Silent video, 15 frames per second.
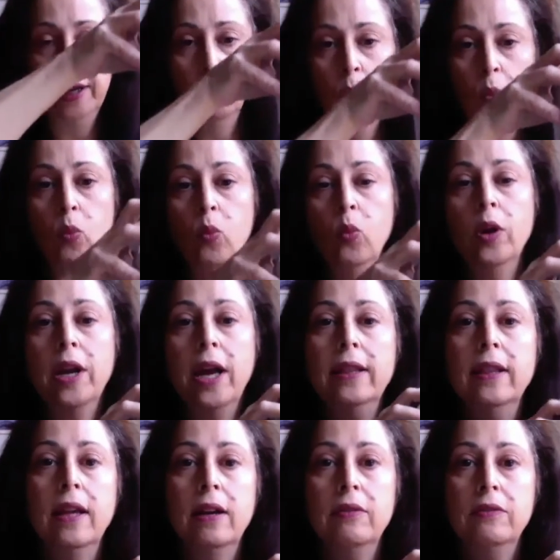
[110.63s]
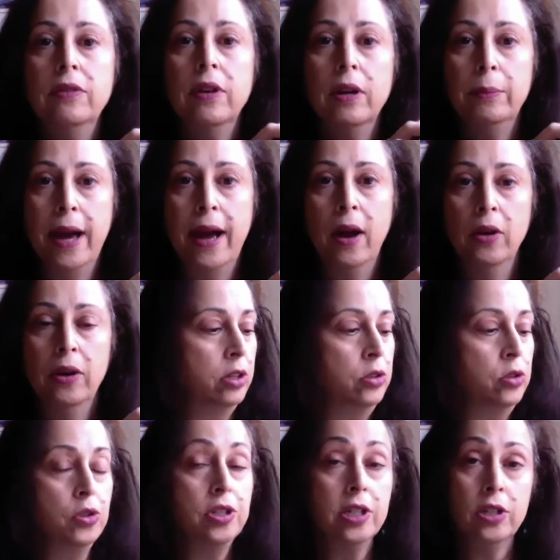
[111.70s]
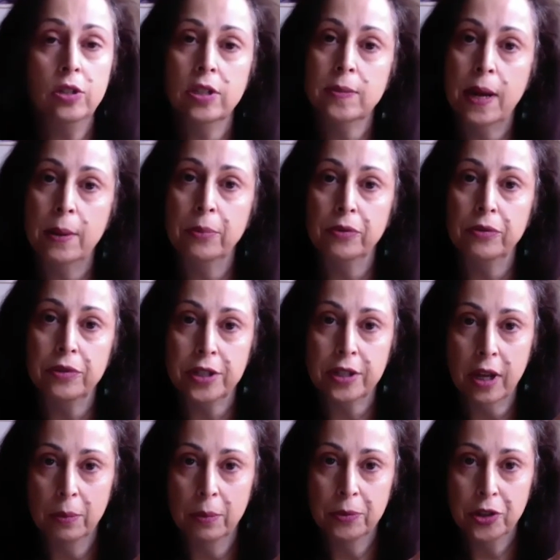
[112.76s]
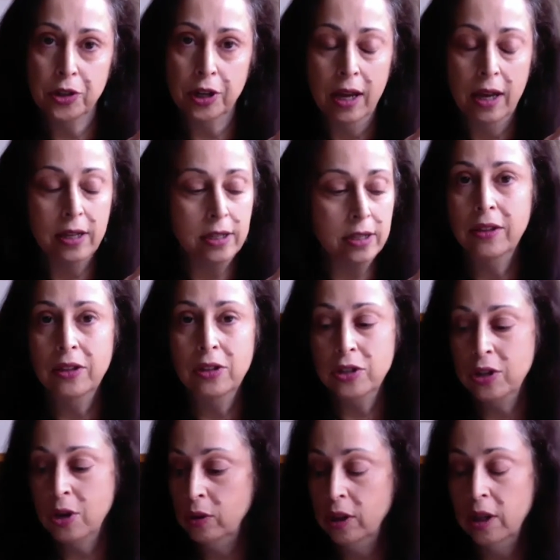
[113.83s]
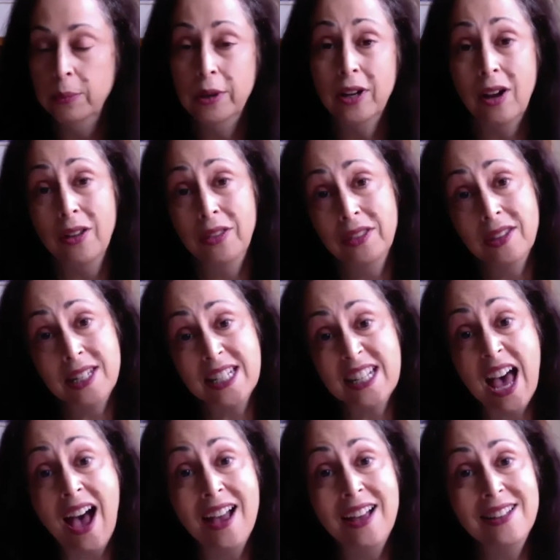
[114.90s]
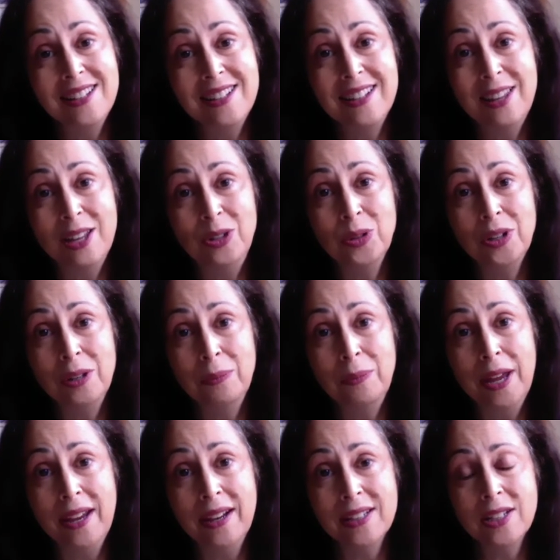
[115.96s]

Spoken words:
And what I love about using newspaper for sculpture is there's no limit on the size that you can make.